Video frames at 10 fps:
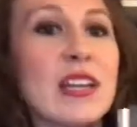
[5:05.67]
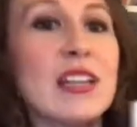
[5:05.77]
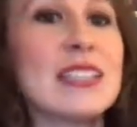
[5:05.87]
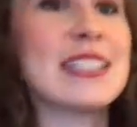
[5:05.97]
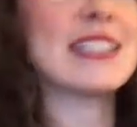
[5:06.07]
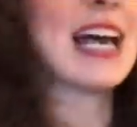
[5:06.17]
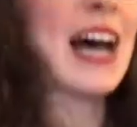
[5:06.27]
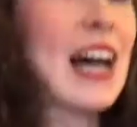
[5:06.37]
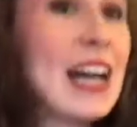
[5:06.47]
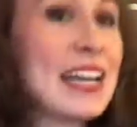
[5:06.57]
This is
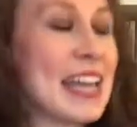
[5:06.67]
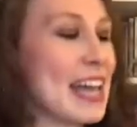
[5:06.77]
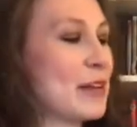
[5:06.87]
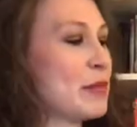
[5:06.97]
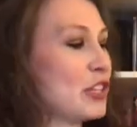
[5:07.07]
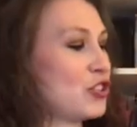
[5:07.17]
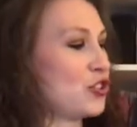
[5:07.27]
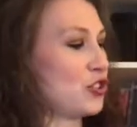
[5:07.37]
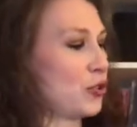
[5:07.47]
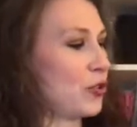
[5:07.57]
I Am a
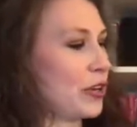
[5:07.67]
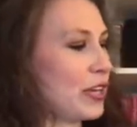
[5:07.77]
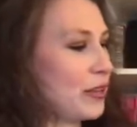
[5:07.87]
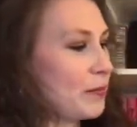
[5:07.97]
Story